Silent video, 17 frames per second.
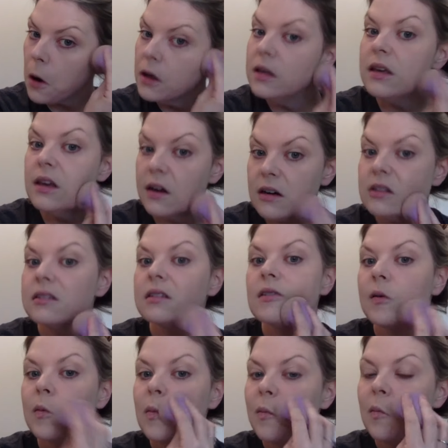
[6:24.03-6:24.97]
years
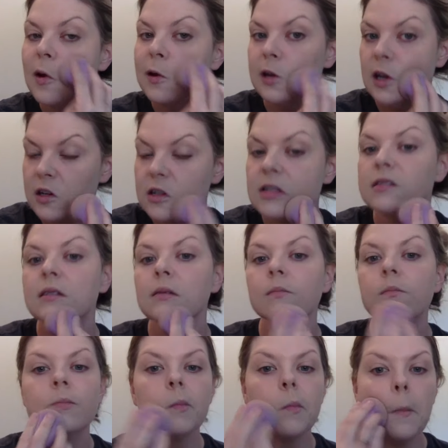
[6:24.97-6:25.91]
and years,
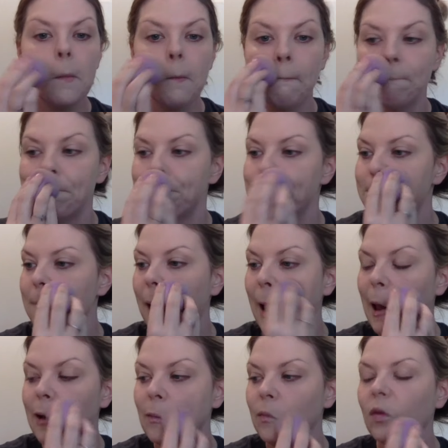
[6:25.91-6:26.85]

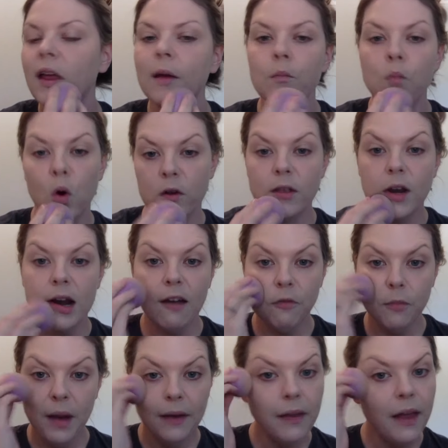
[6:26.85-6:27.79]
and like more than
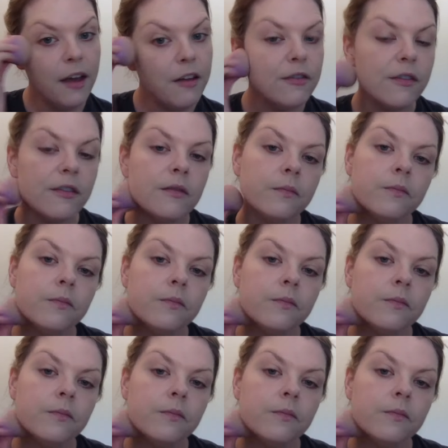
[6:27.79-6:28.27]
half my life.